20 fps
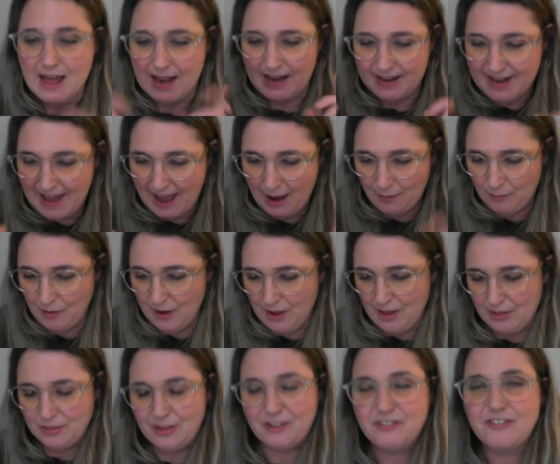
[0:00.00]
Now,
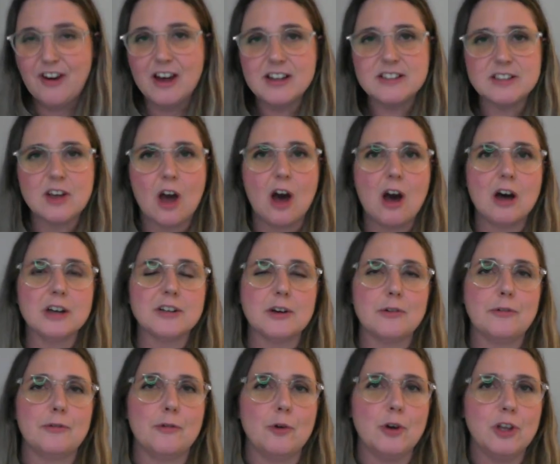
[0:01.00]
the first card
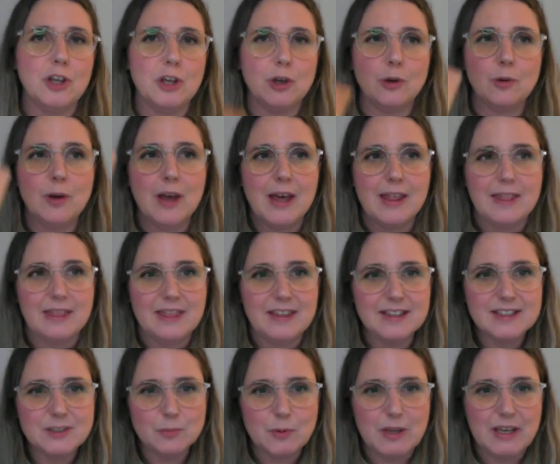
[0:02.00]
for you
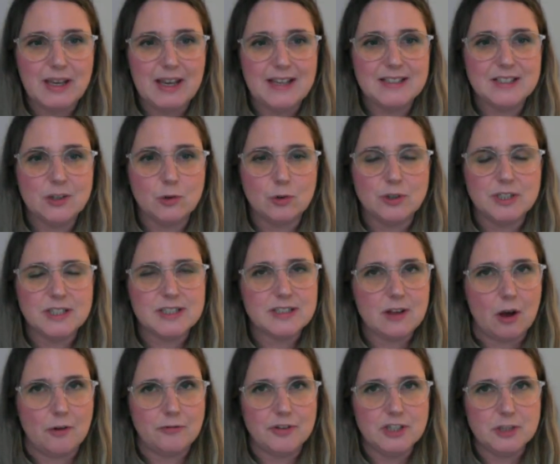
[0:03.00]
this week is a gorgeous
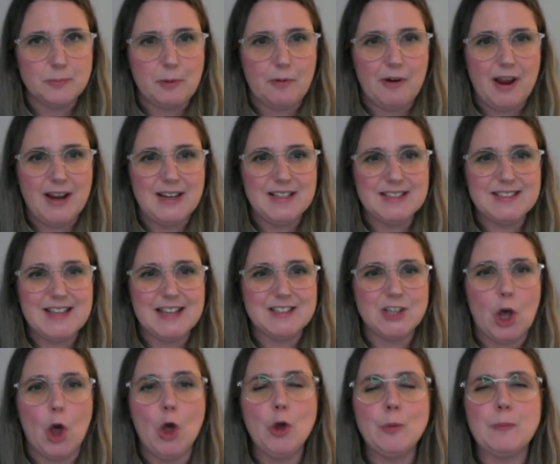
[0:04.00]
starfish spirit, and it
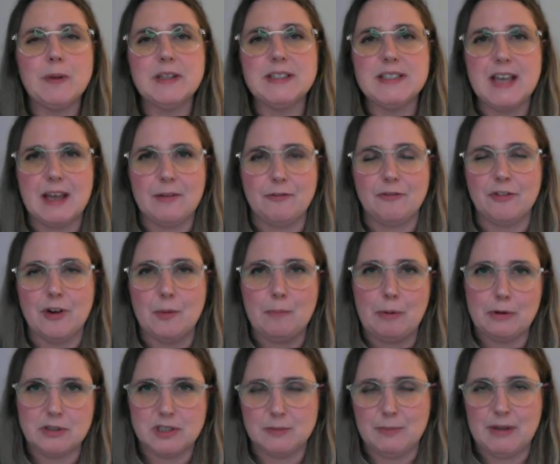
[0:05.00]
says open to infinite
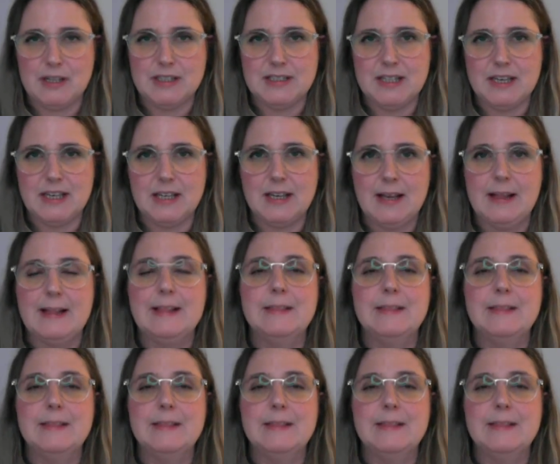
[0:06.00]
possibility.